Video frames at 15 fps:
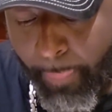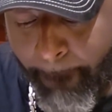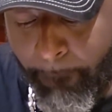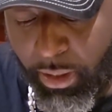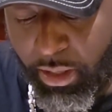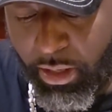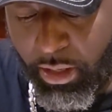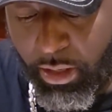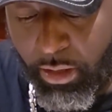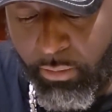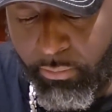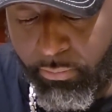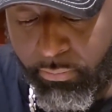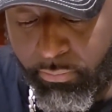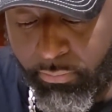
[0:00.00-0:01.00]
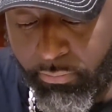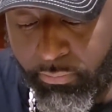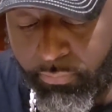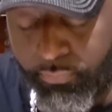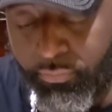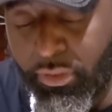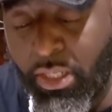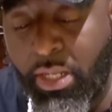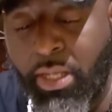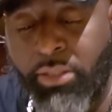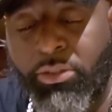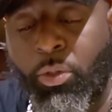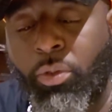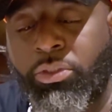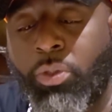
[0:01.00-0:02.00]
But
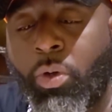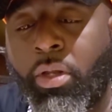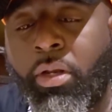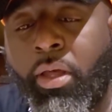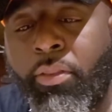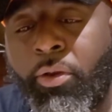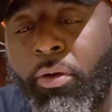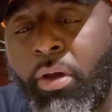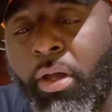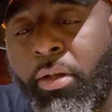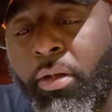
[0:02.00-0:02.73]
so another